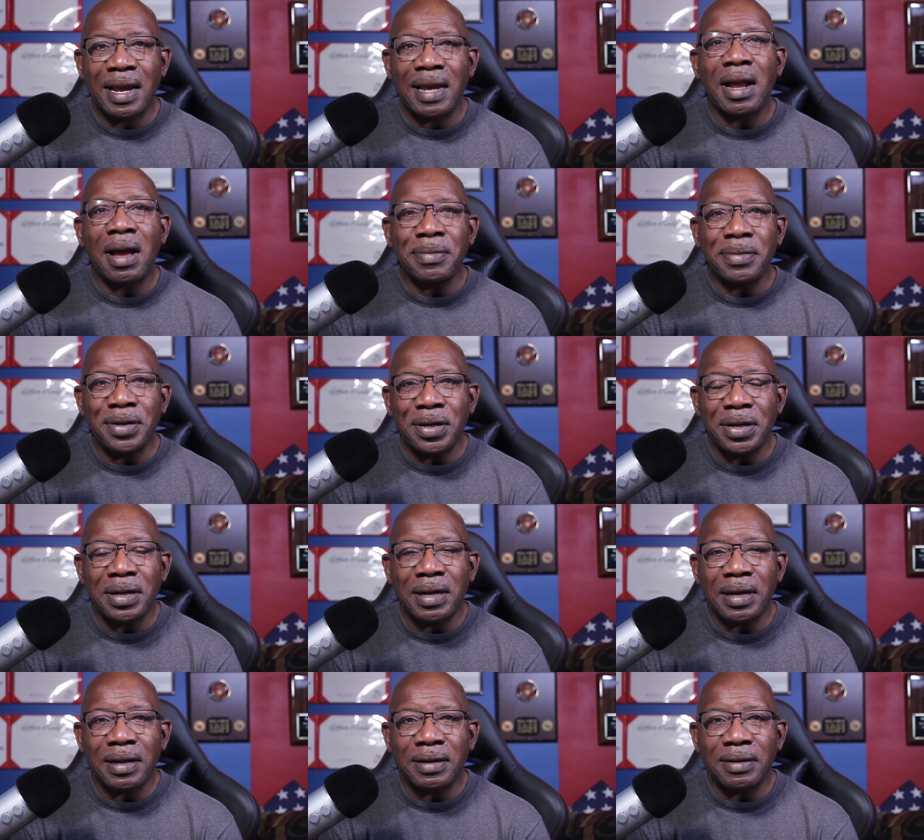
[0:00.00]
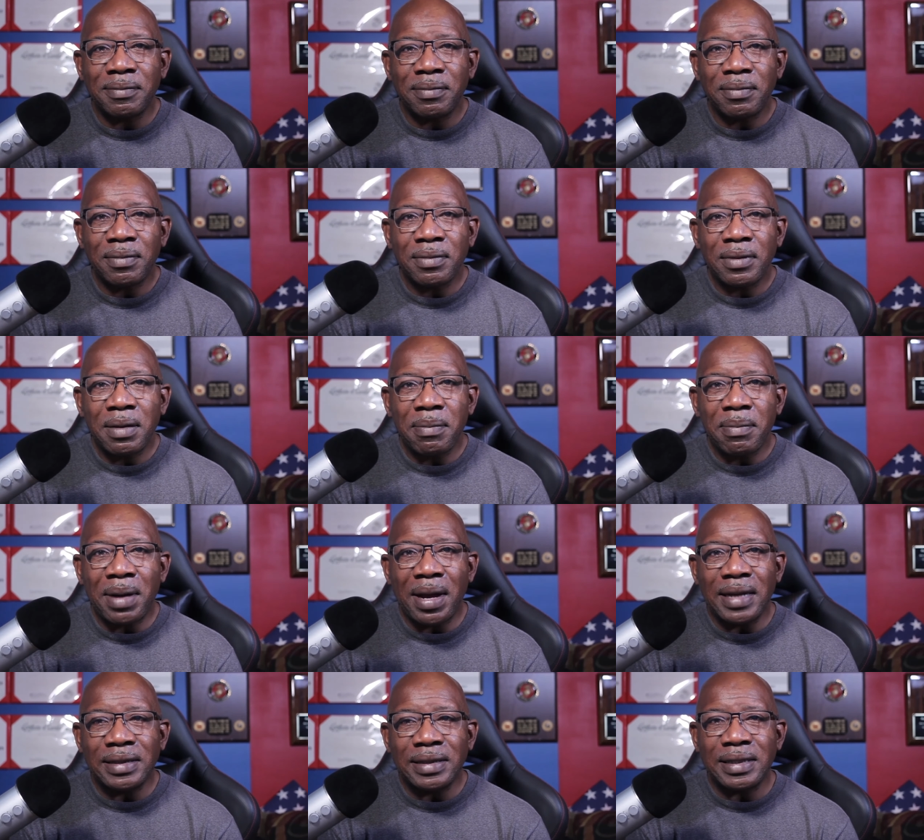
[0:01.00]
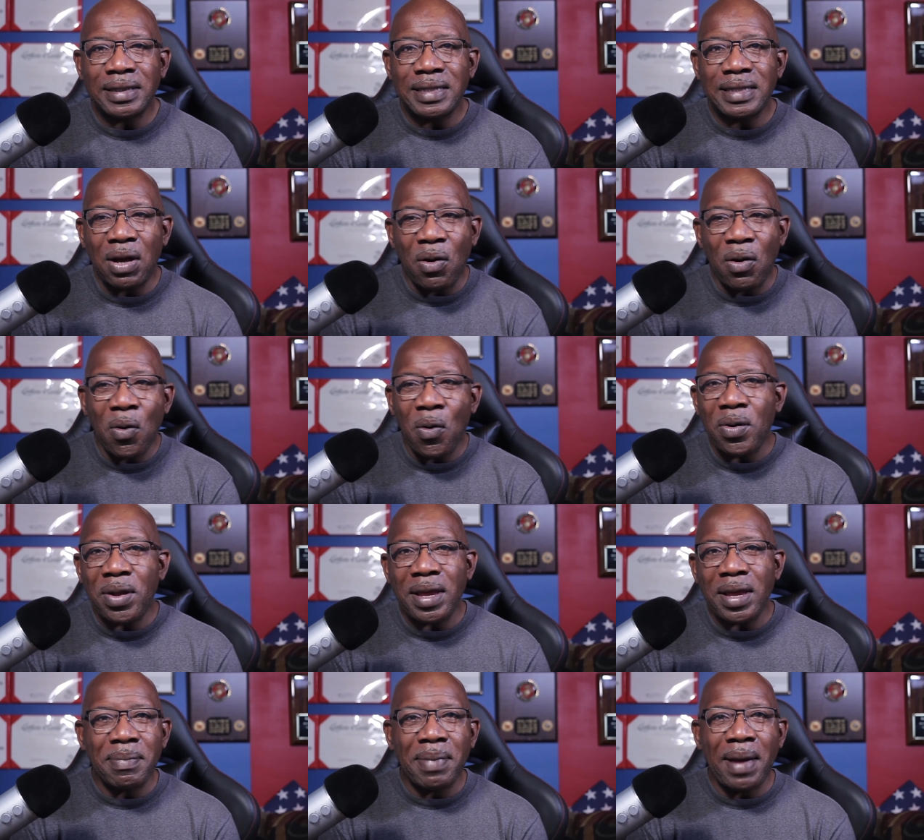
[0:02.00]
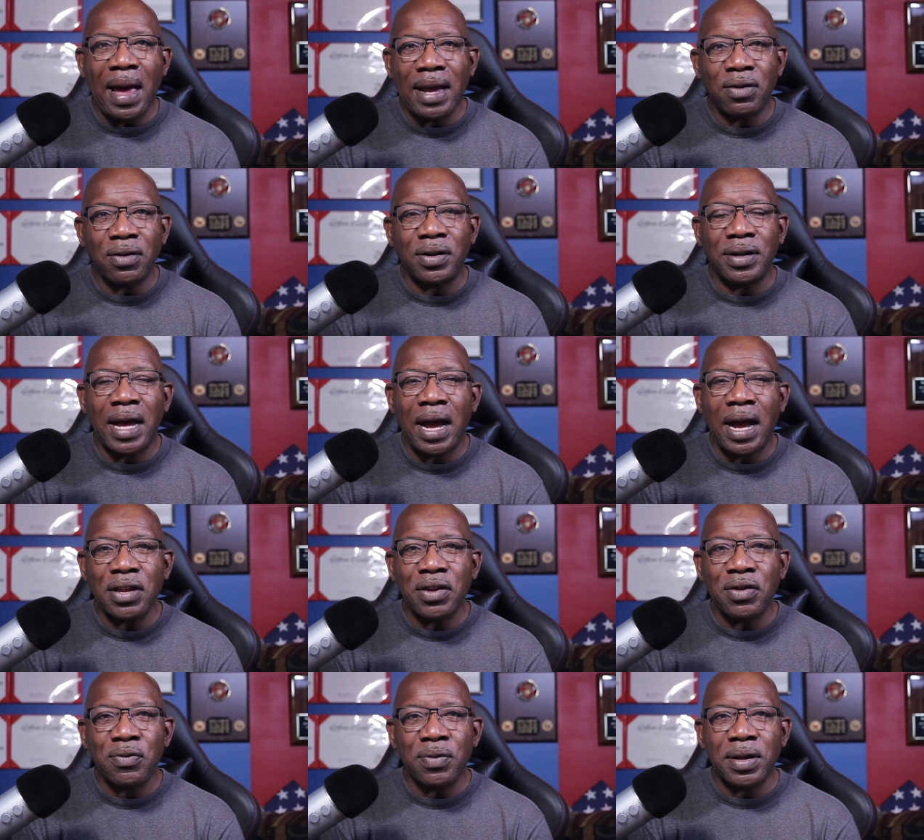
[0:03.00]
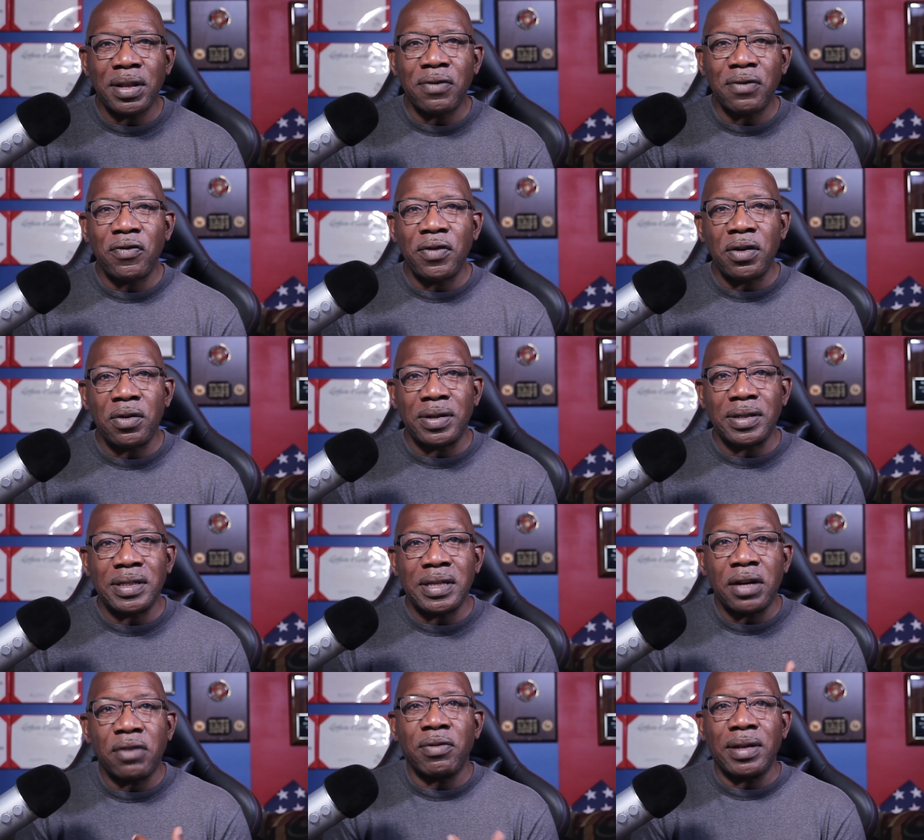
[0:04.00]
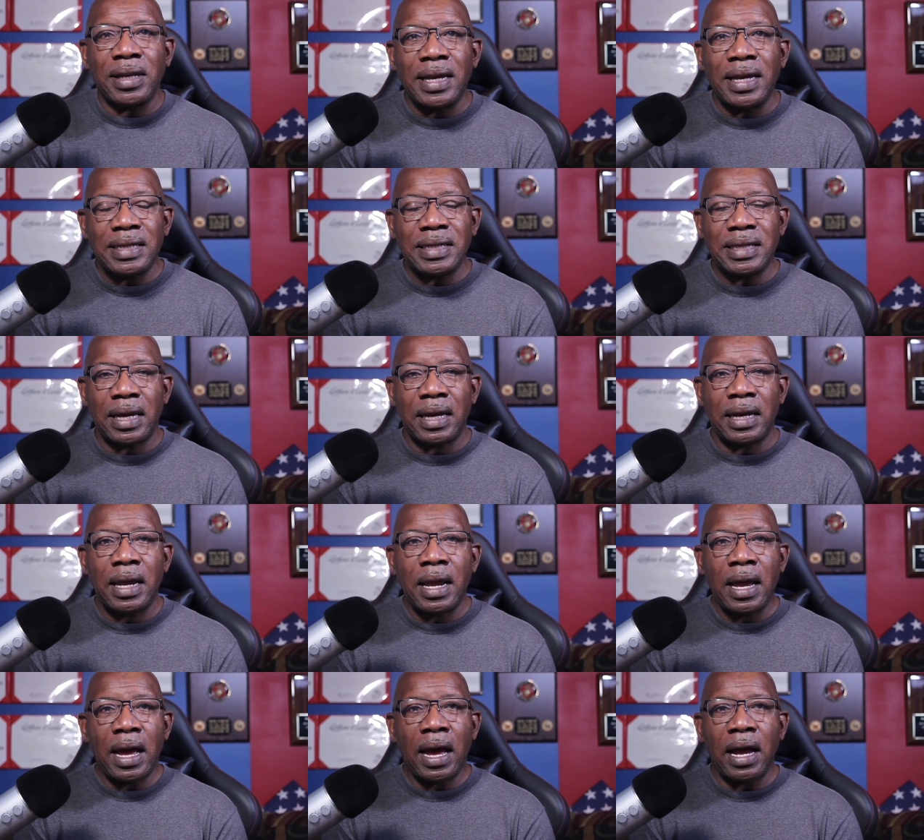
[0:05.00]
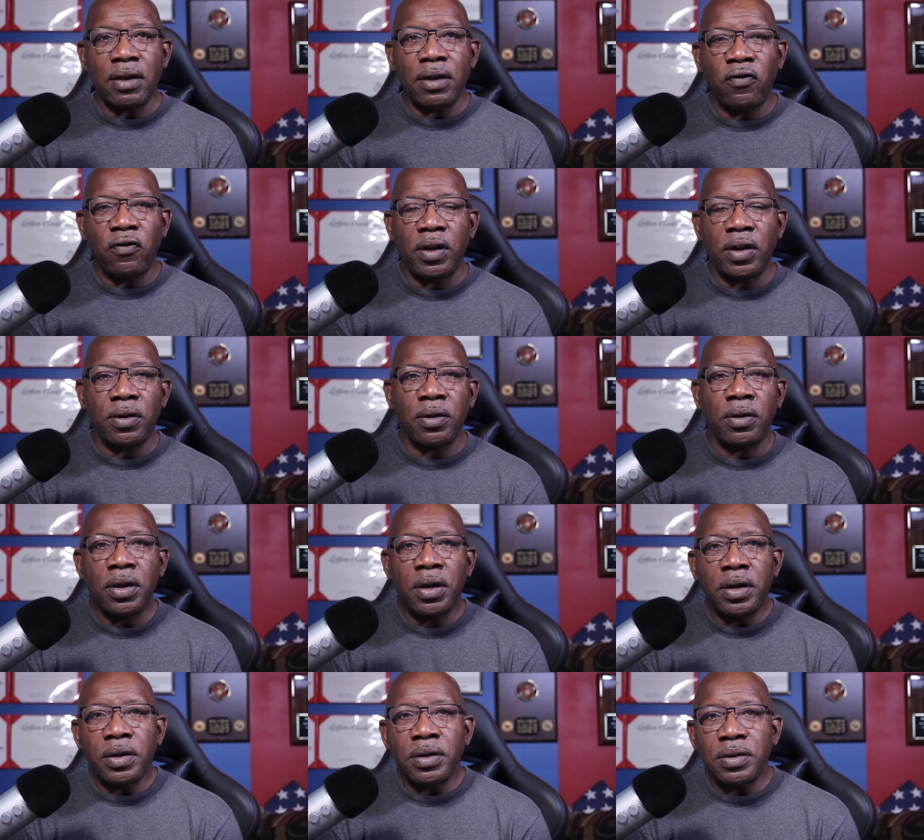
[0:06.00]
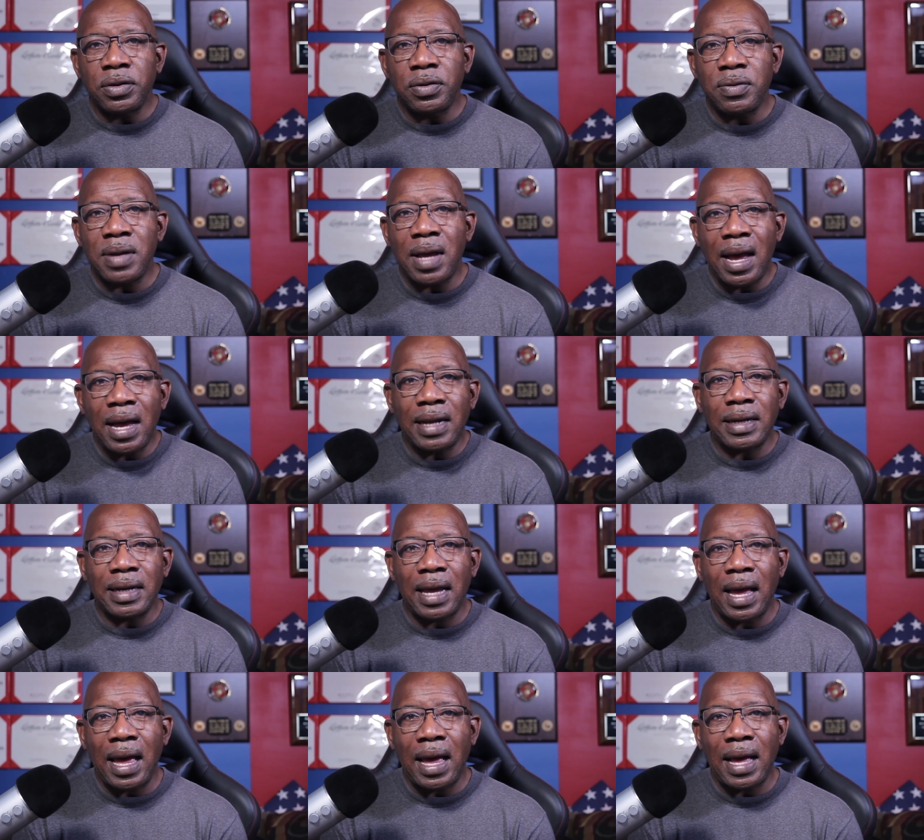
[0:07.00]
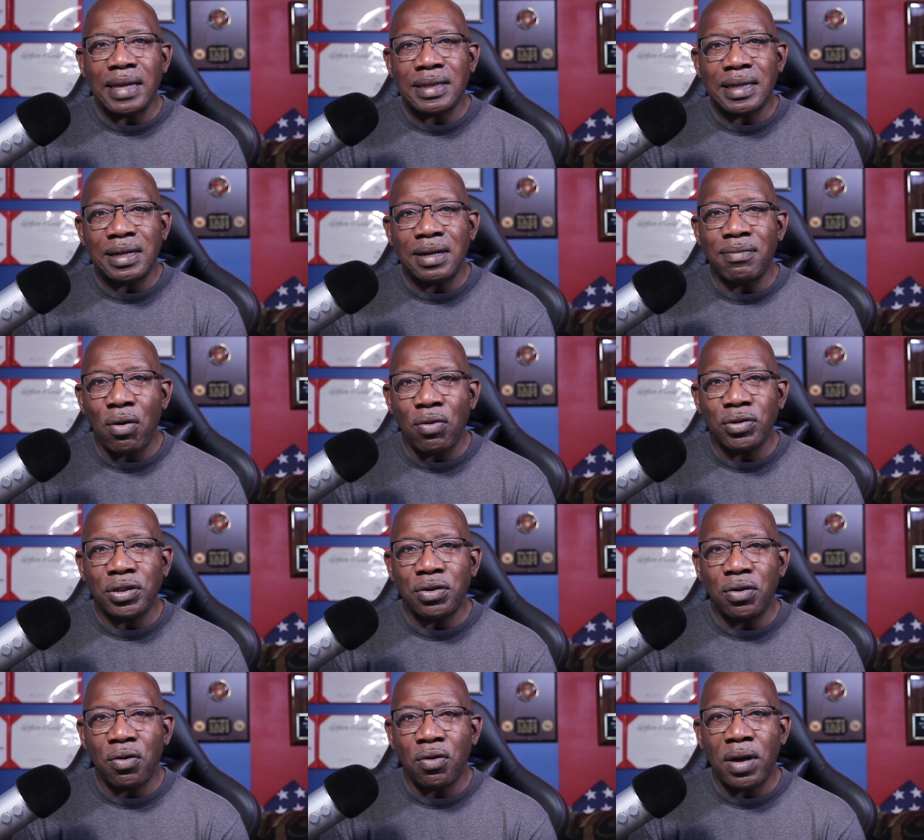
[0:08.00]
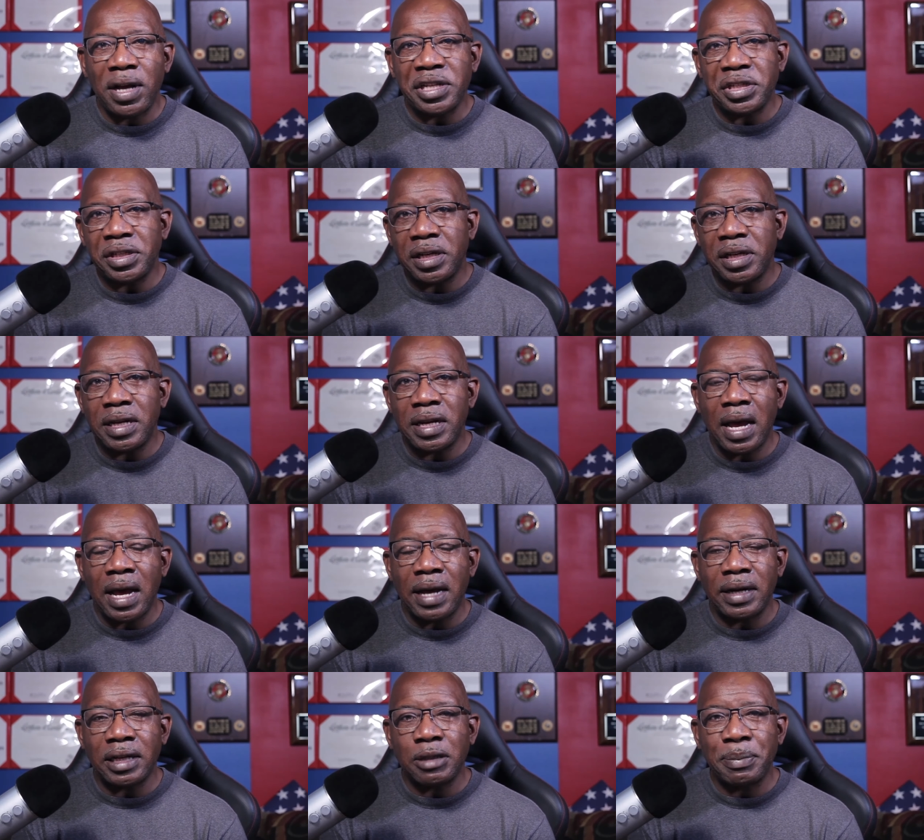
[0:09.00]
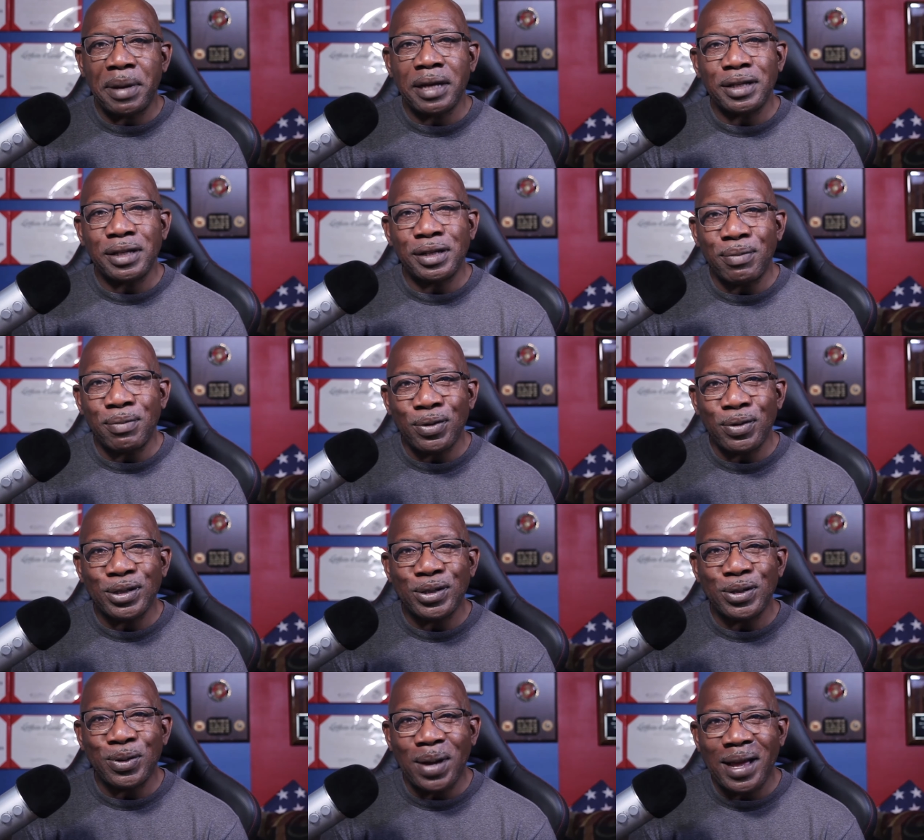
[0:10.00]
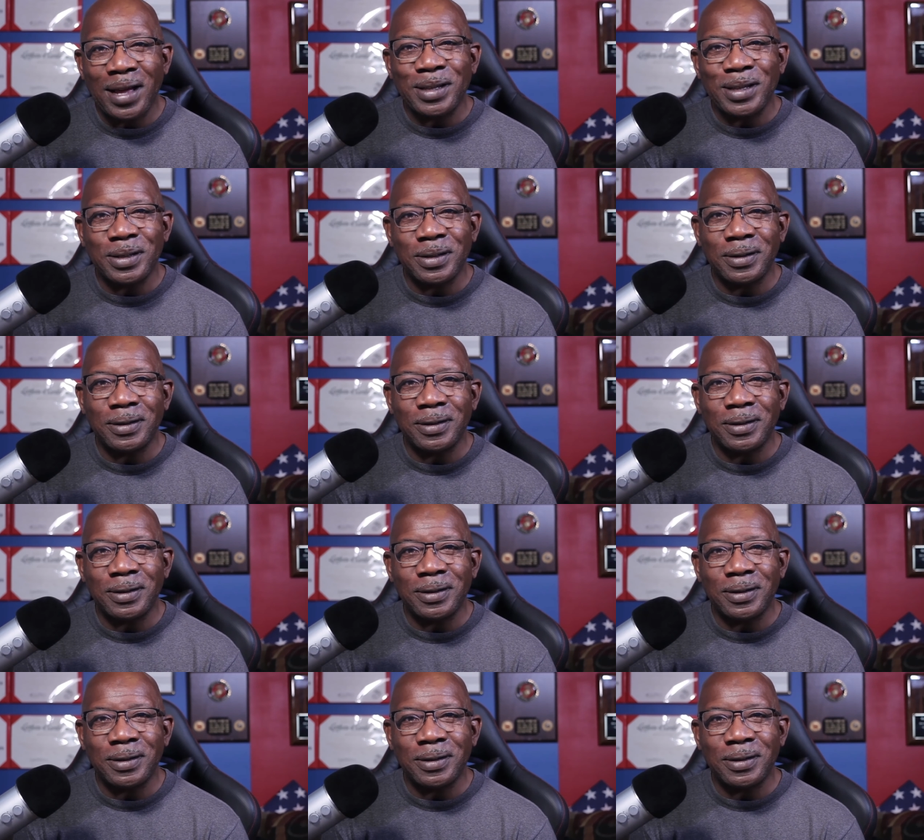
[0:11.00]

I'm good by just holding back on how you really feel instead of releasing how you feel. Do not ask an emotional question and not expect an emotional answer.